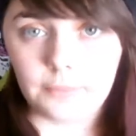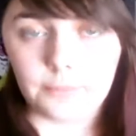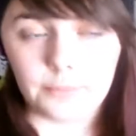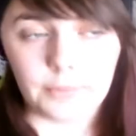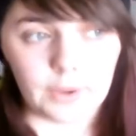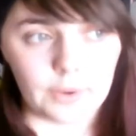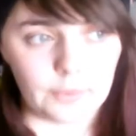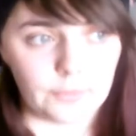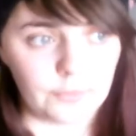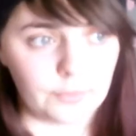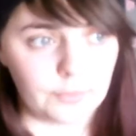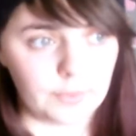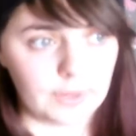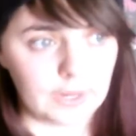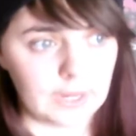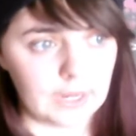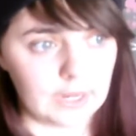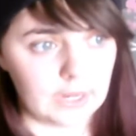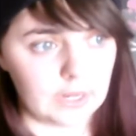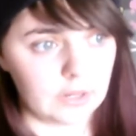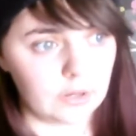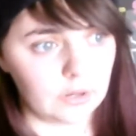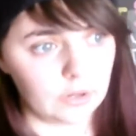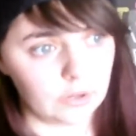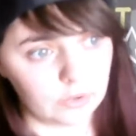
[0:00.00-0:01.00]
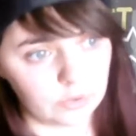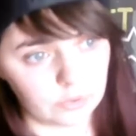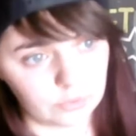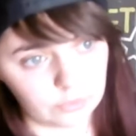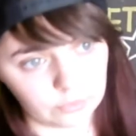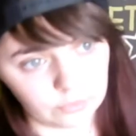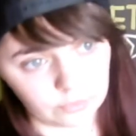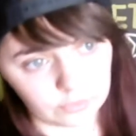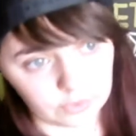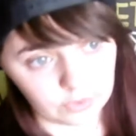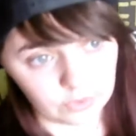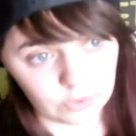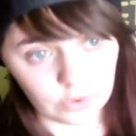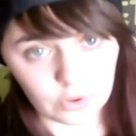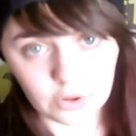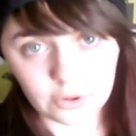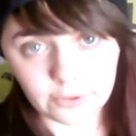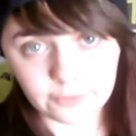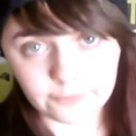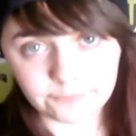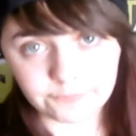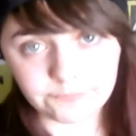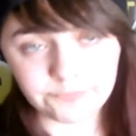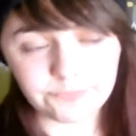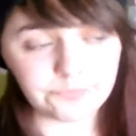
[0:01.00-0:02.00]
But we're
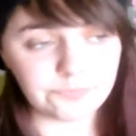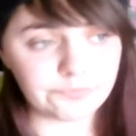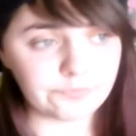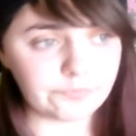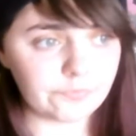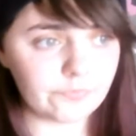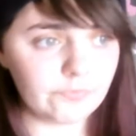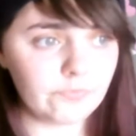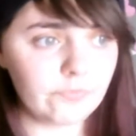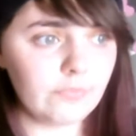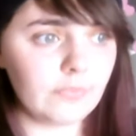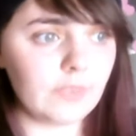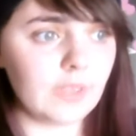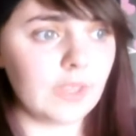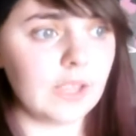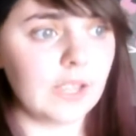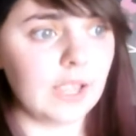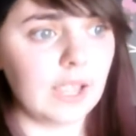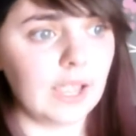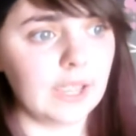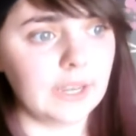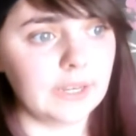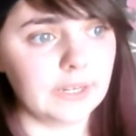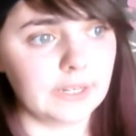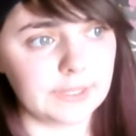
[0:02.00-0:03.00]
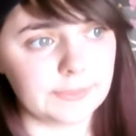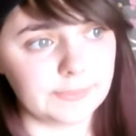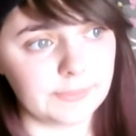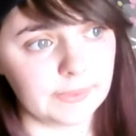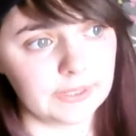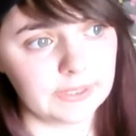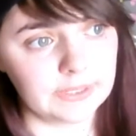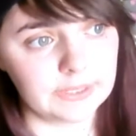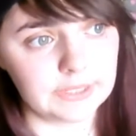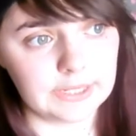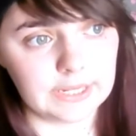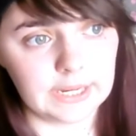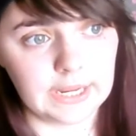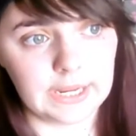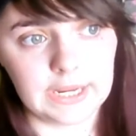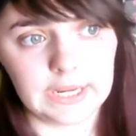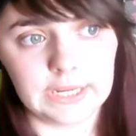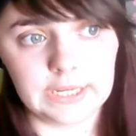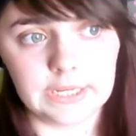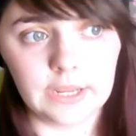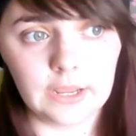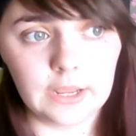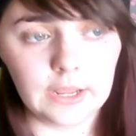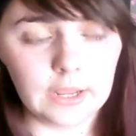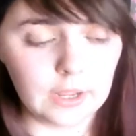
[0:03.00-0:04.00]
not. And it's been
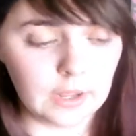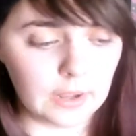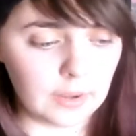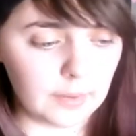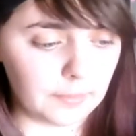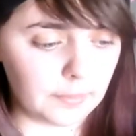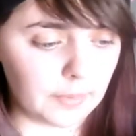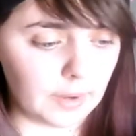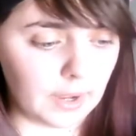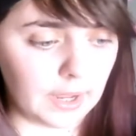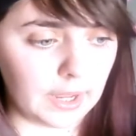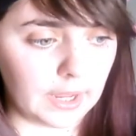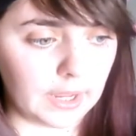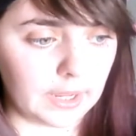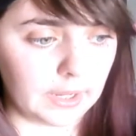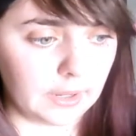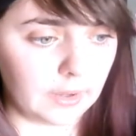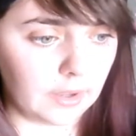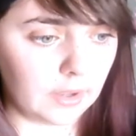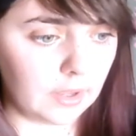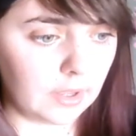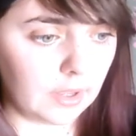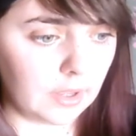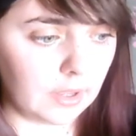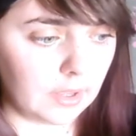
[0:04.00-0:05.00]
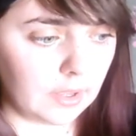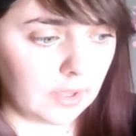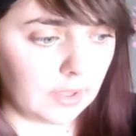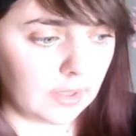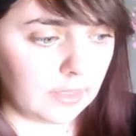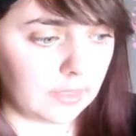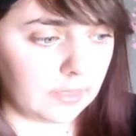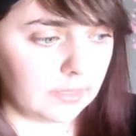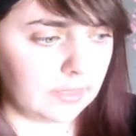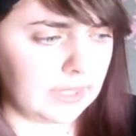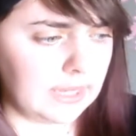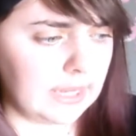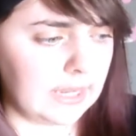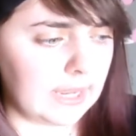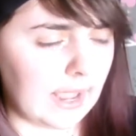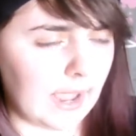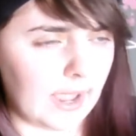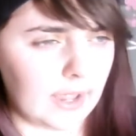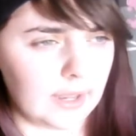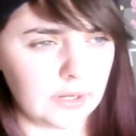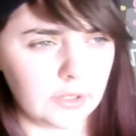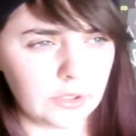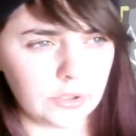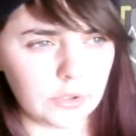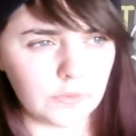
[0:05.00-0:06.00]
delayed by the
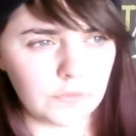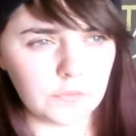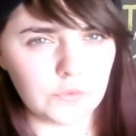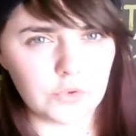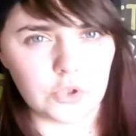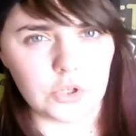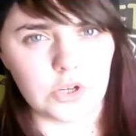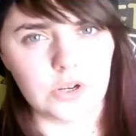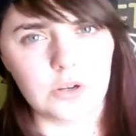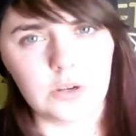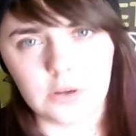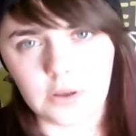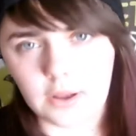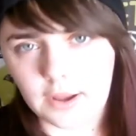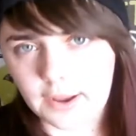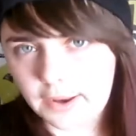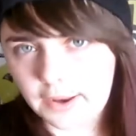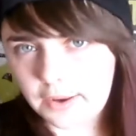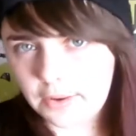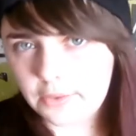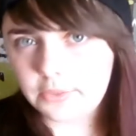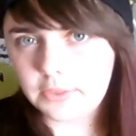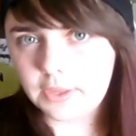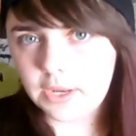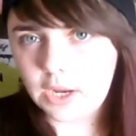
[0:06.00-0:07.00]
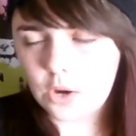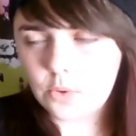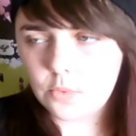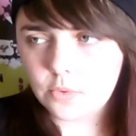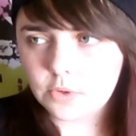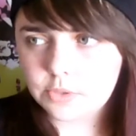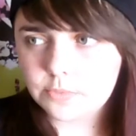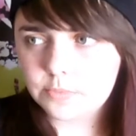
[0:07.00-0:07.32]
end of July, I think, we're